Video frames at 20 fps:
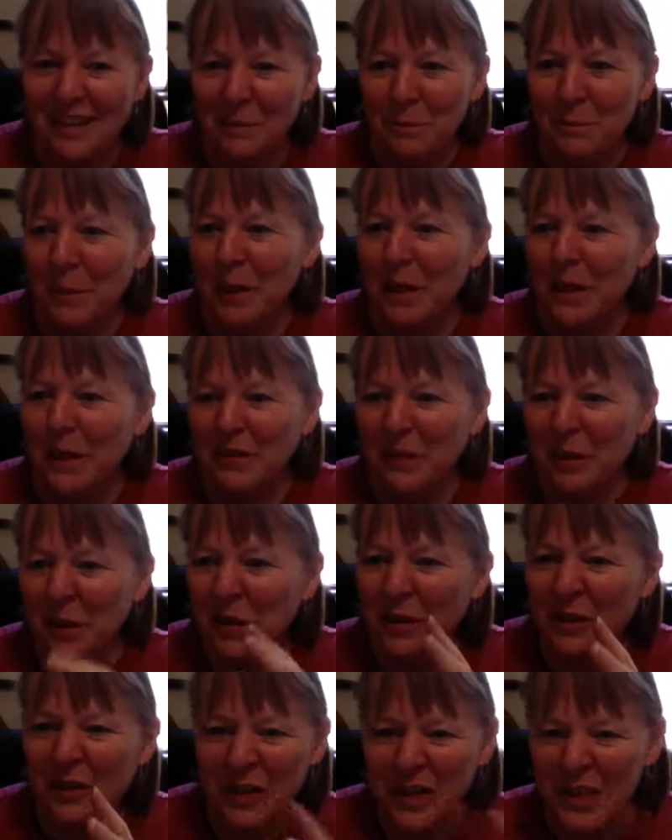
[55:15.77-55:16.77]
but if you
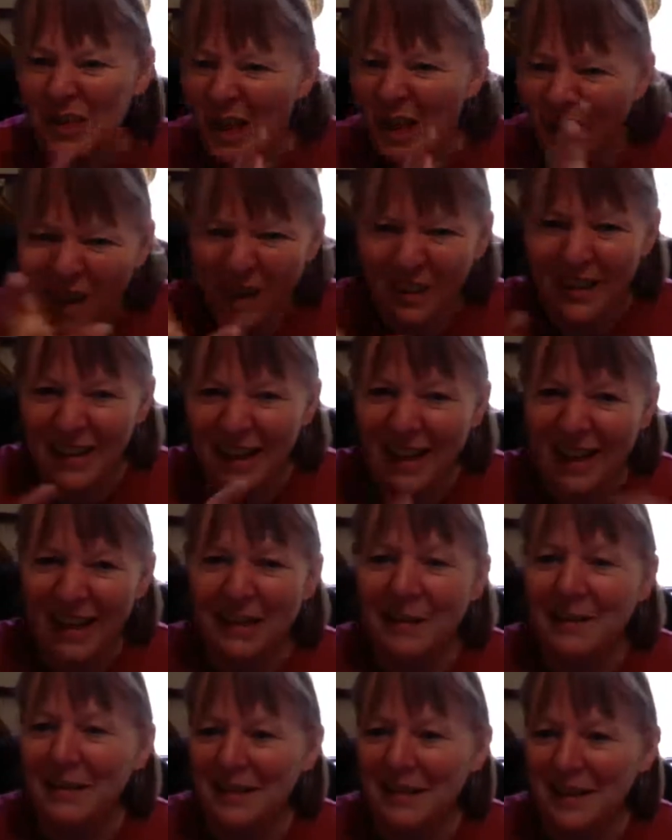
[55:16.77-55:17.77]
can start,
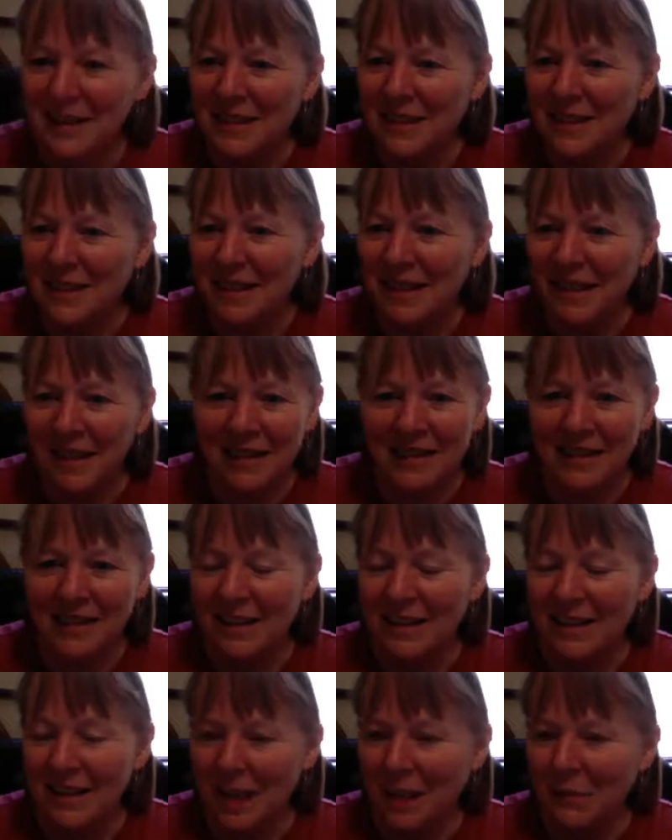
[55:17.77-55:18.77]
I
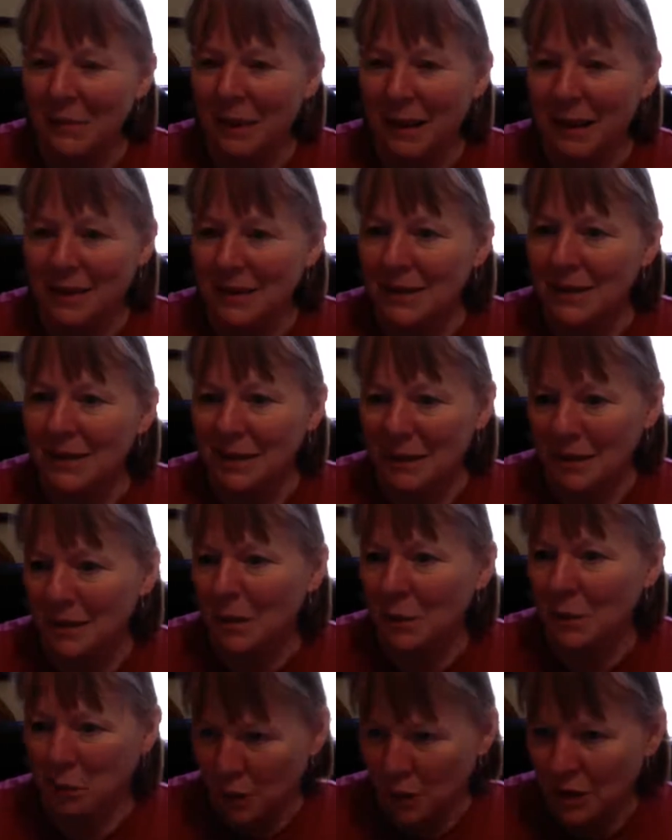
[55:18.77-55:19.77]
think time passages
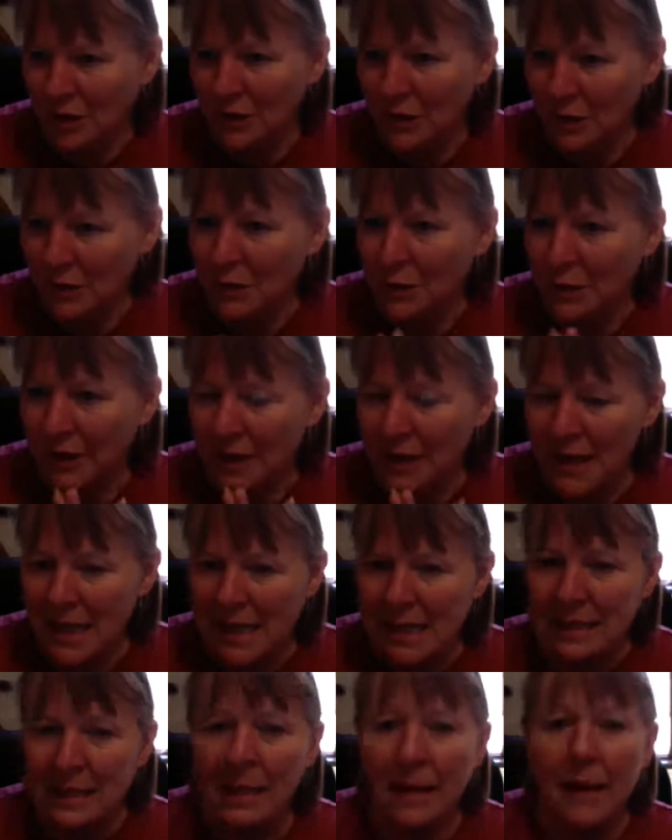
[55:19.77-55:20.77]
can work quite
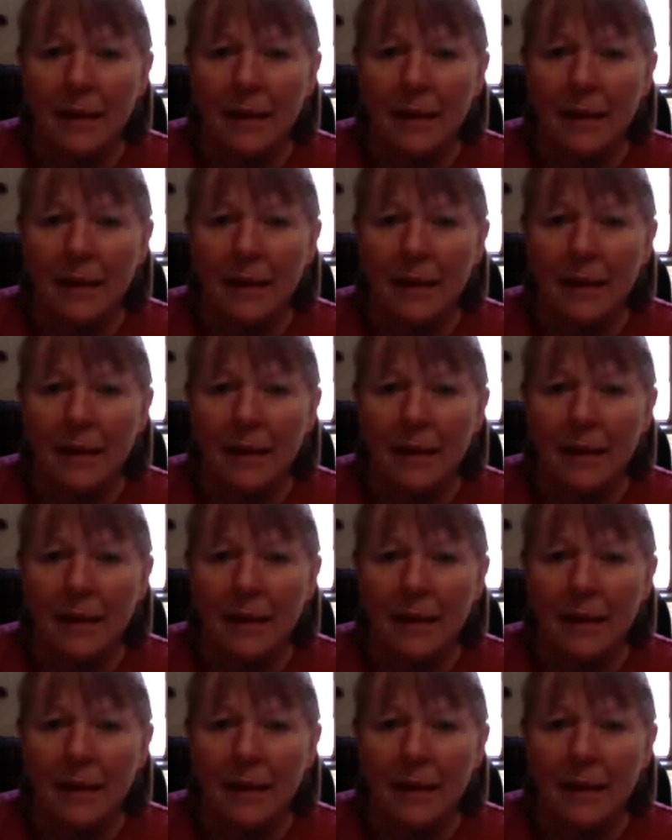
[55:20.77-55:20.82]
easily,